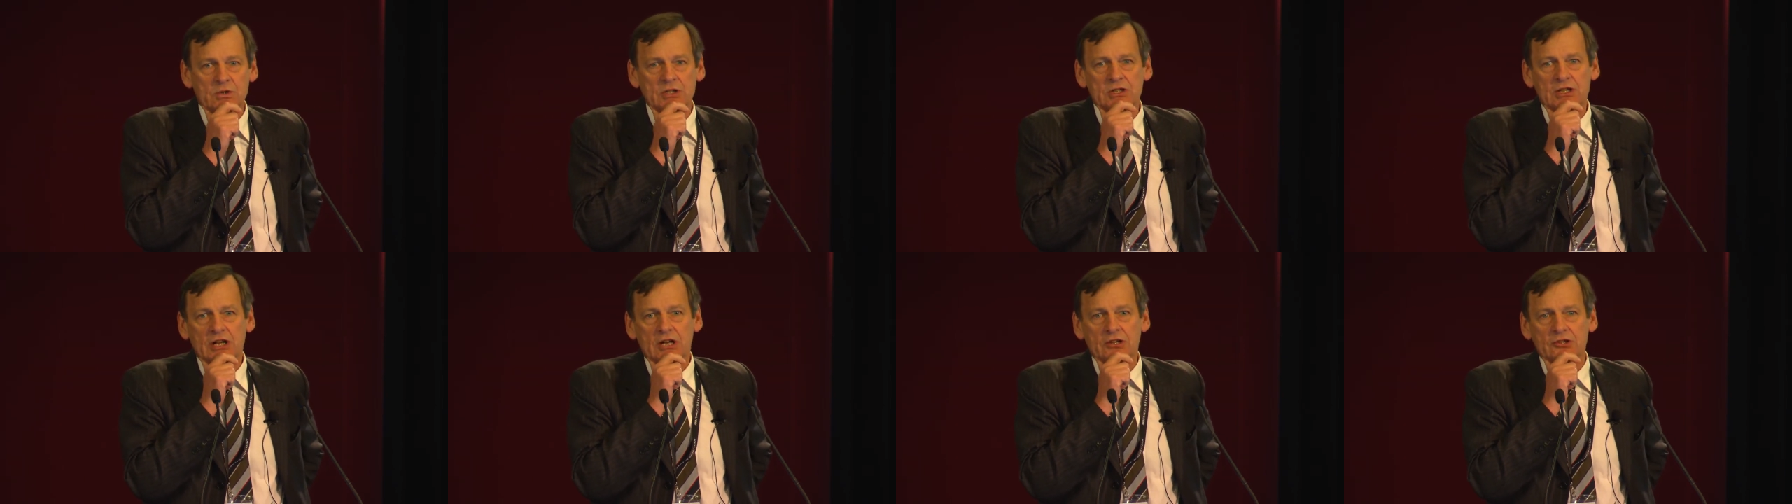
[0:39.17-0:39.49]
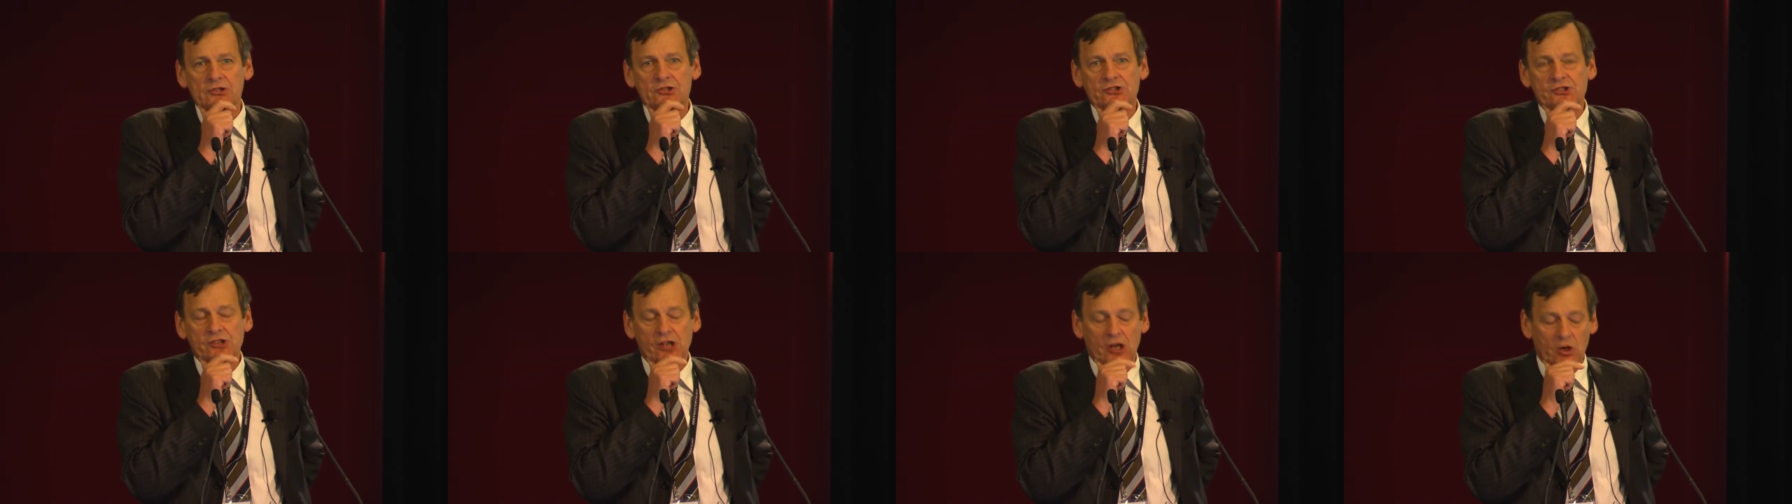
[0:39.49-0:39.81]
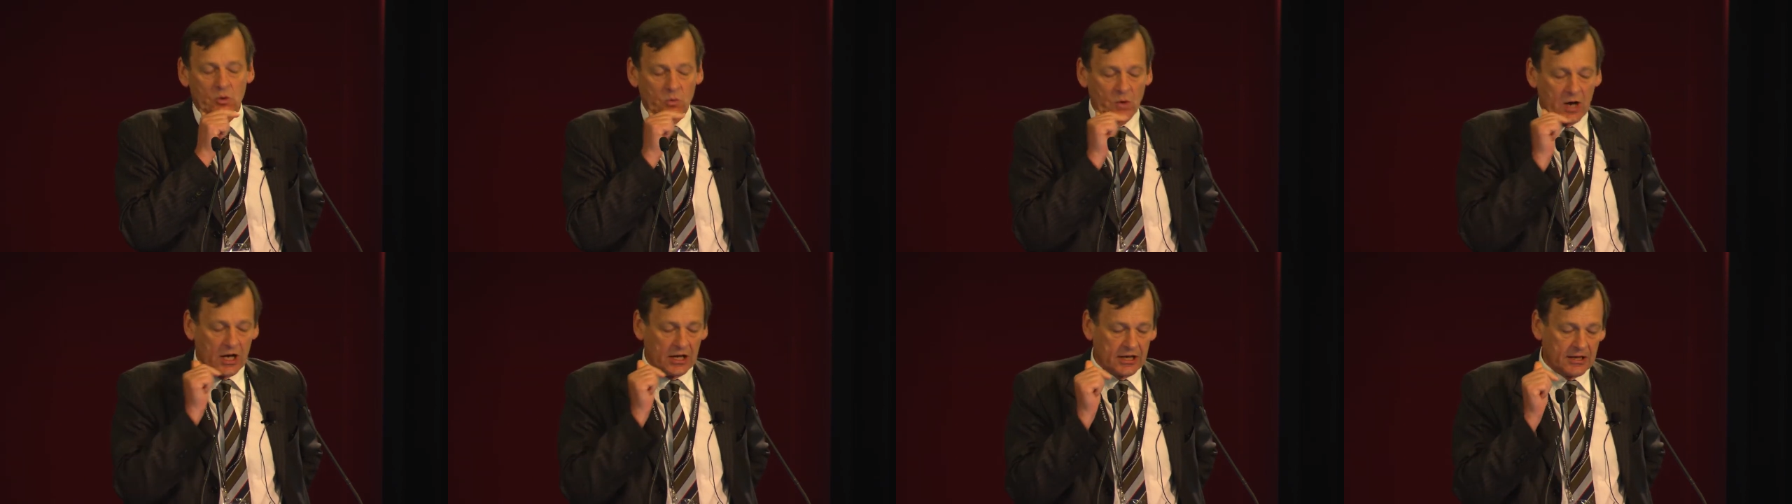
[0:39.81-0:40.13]
done so
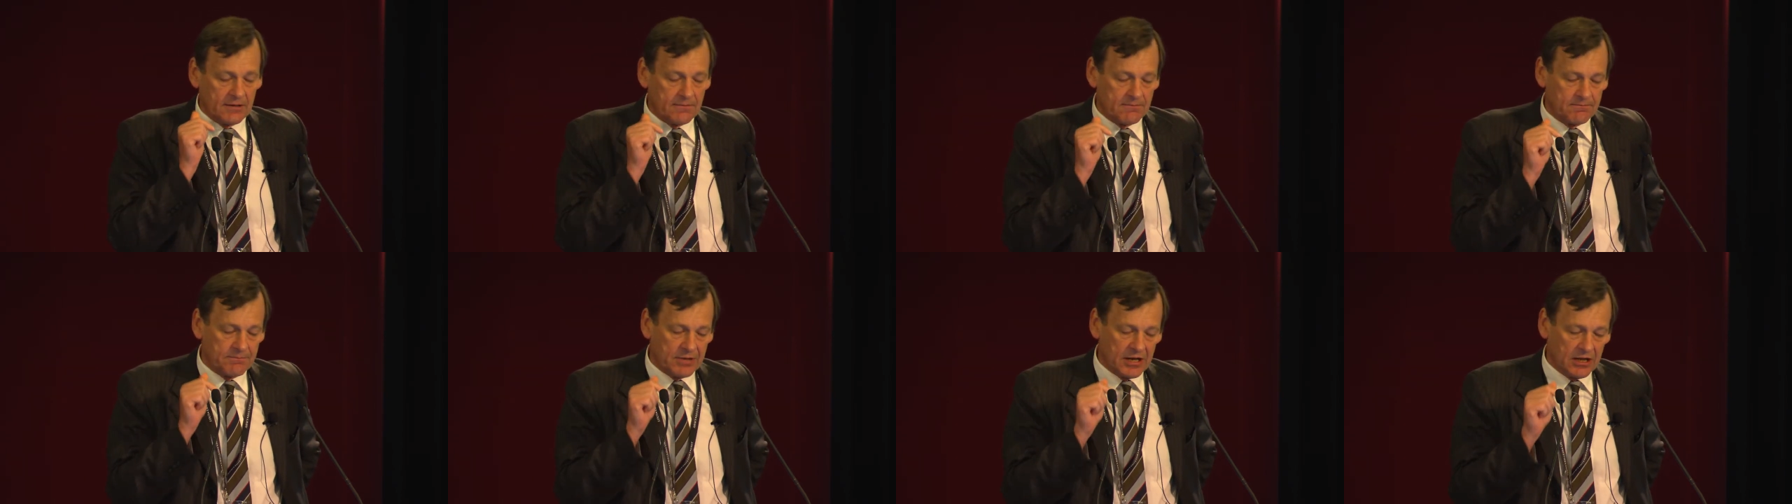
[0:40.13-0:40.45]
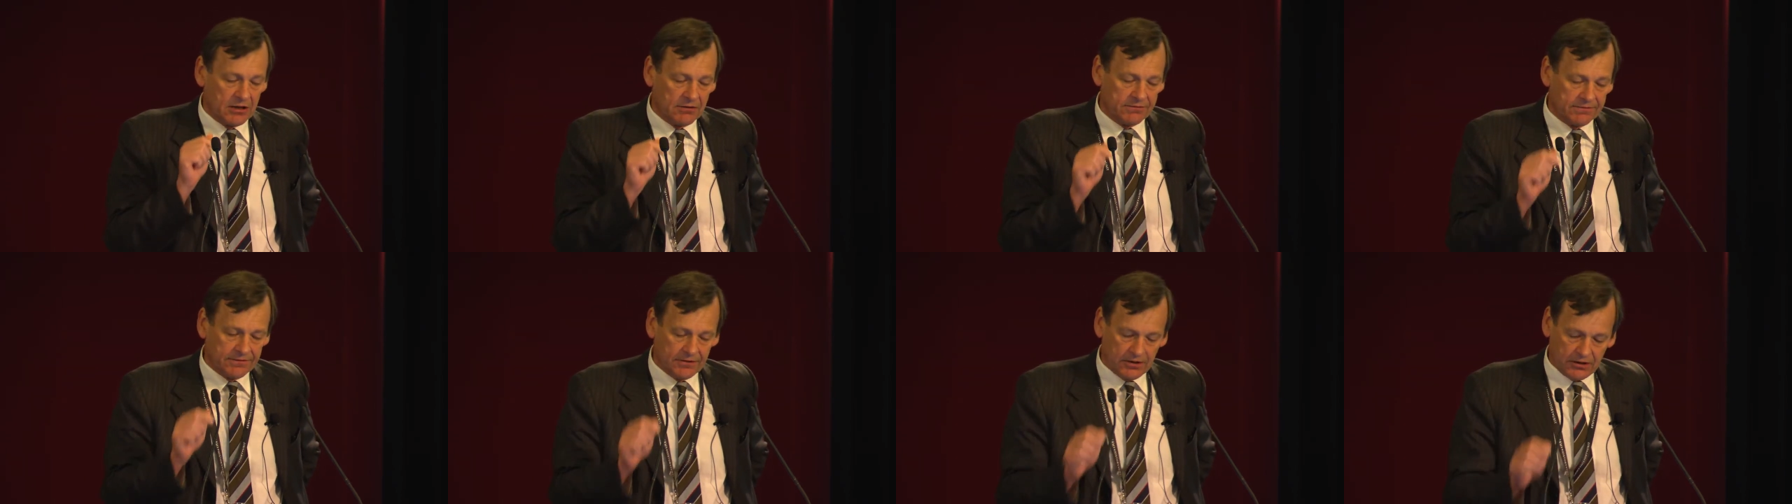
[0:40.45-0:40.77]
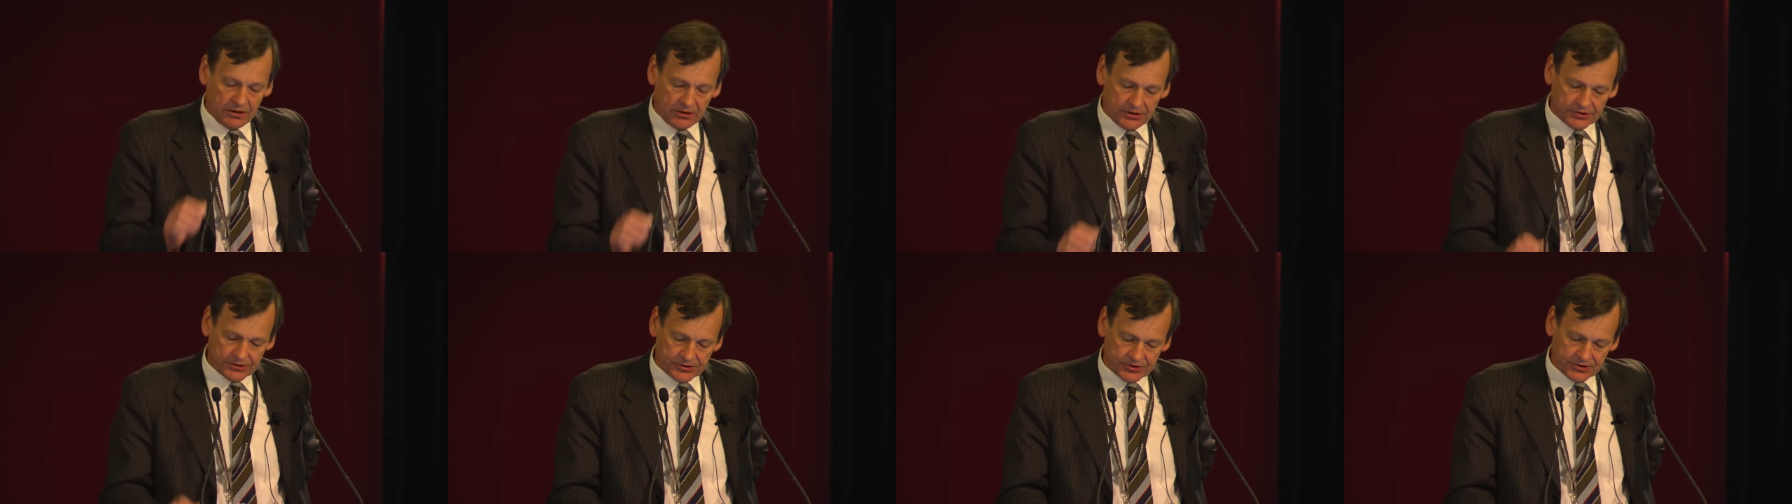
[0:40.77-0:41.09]
well in
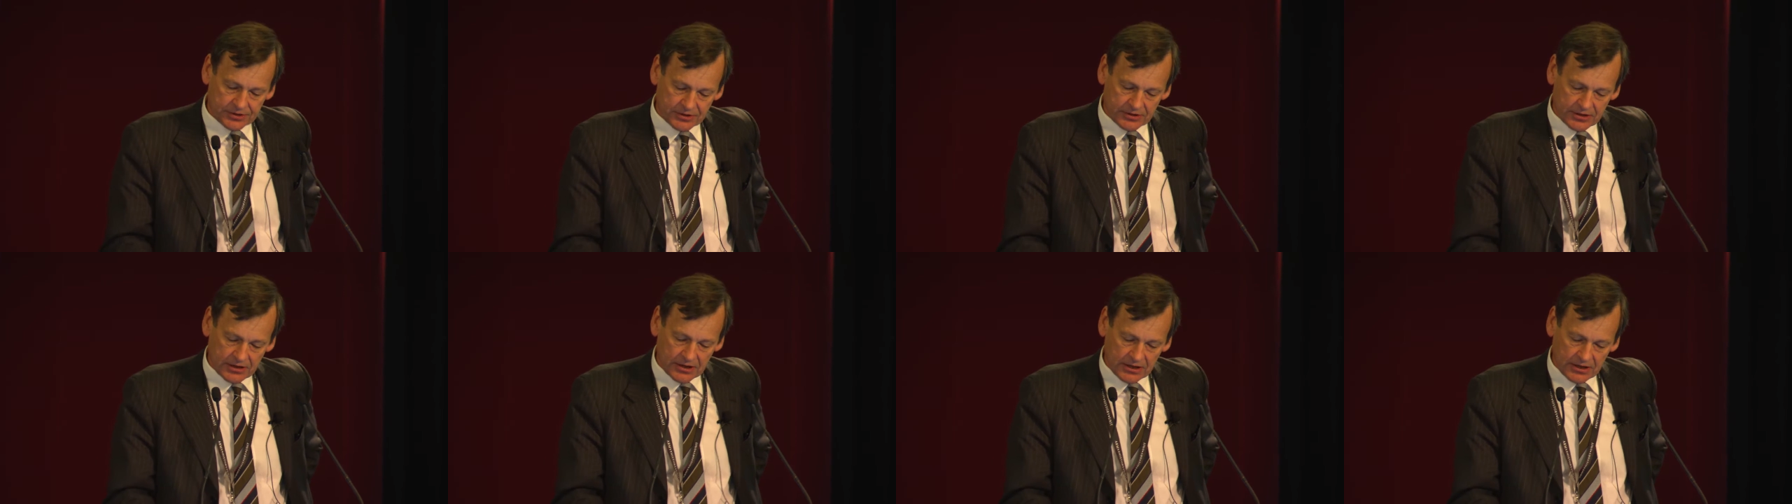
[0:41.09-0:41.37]
Belfast,